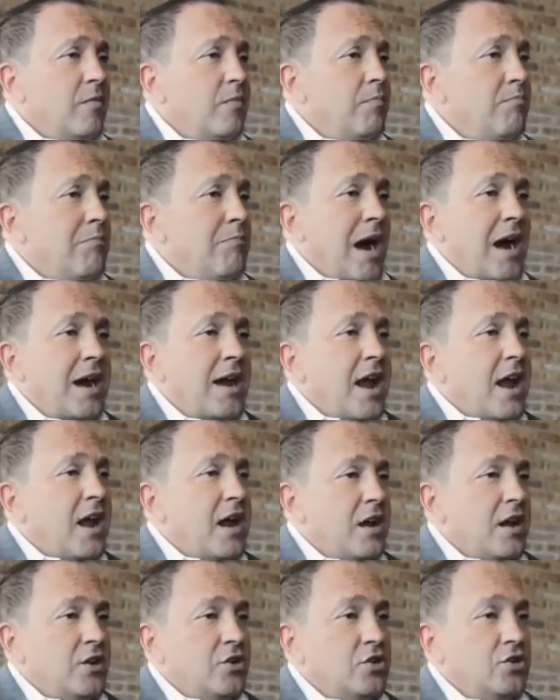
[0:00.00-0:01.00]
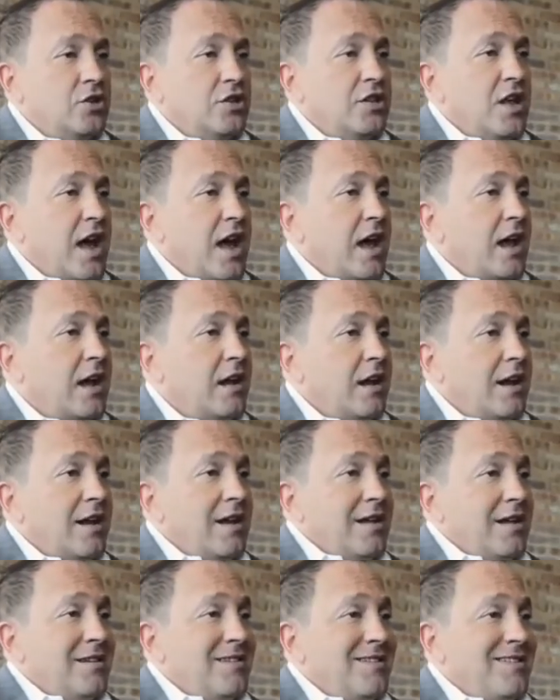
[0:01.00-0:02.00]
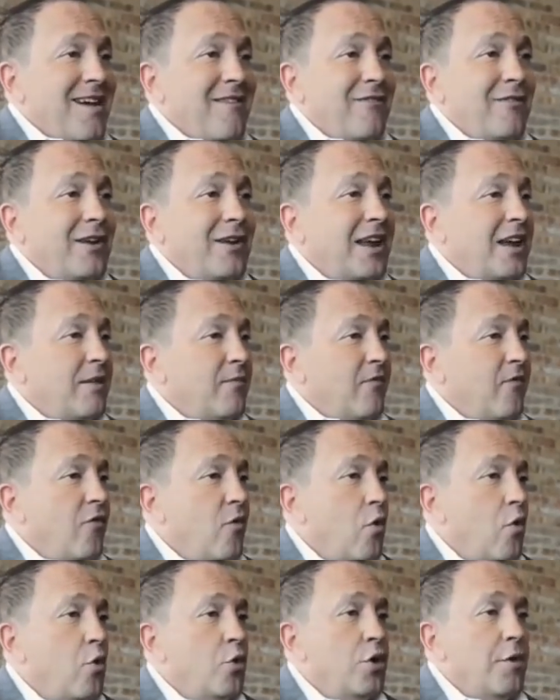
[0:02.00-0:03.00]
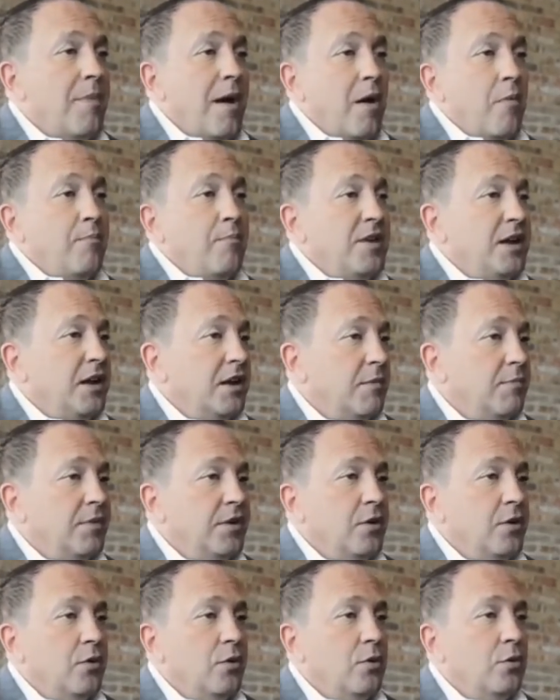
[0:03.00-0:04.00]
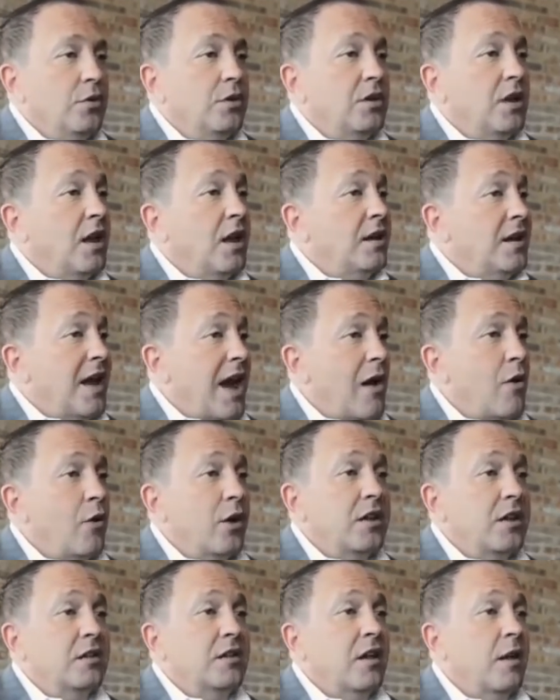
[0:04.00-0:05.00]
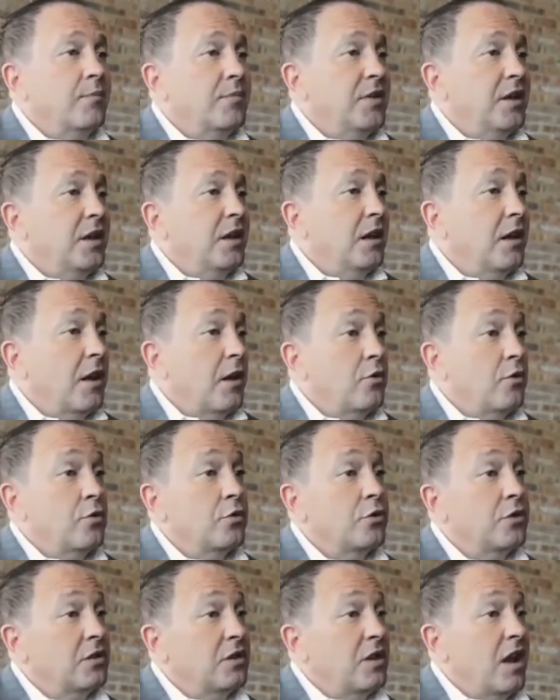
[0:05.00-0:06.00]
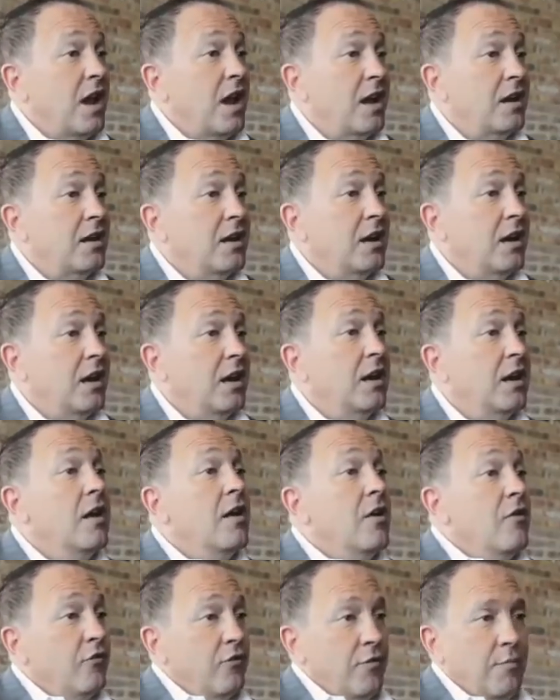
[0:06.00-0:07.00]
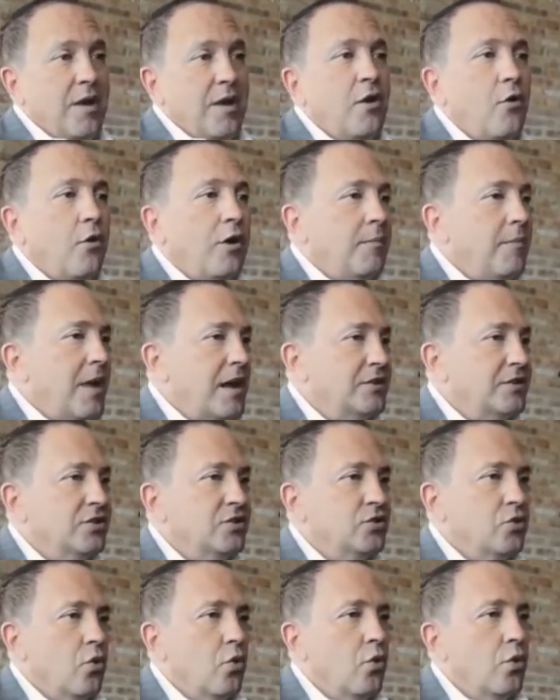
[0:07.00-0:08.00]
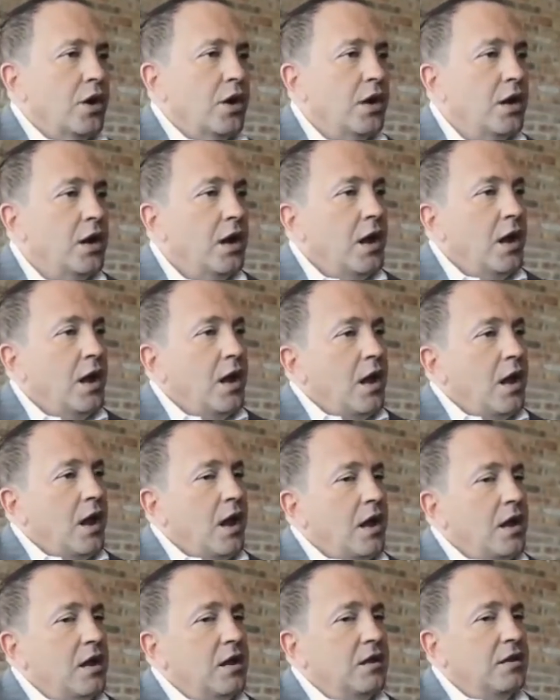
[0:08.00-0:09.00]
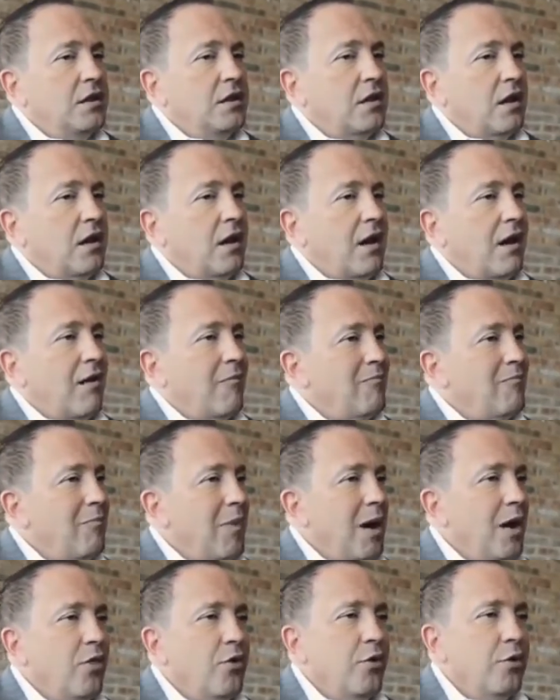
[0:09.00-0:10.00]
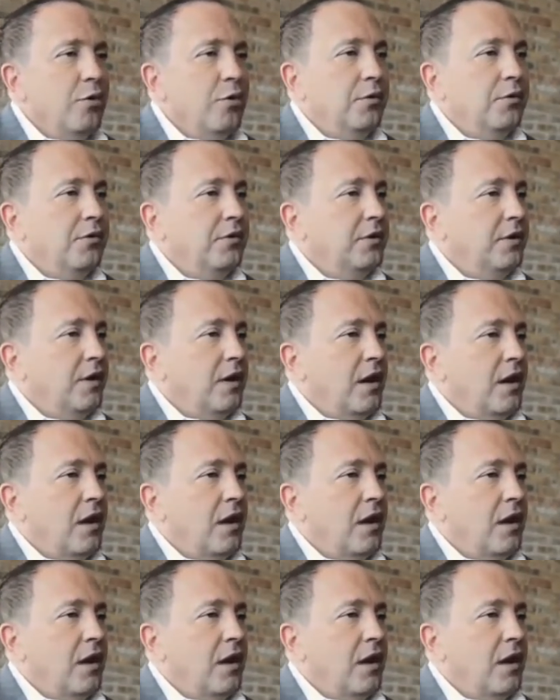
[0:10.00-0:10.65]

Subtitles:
my age that never came forward about being abused and now accepting and understanding it from hearing my story. It's mothers